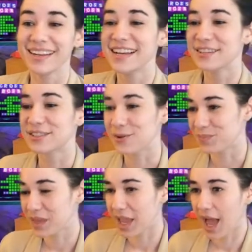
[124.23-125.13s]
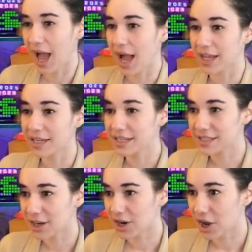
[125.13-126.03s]
So gonna
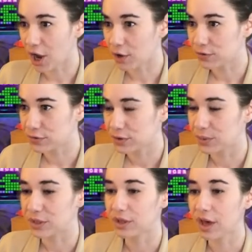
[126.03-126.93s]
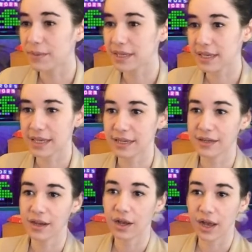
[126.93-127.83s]
start off with coming in.
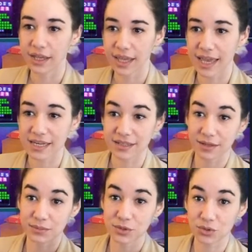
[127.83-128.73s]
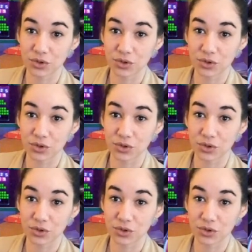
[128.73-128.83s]
Again, come scroll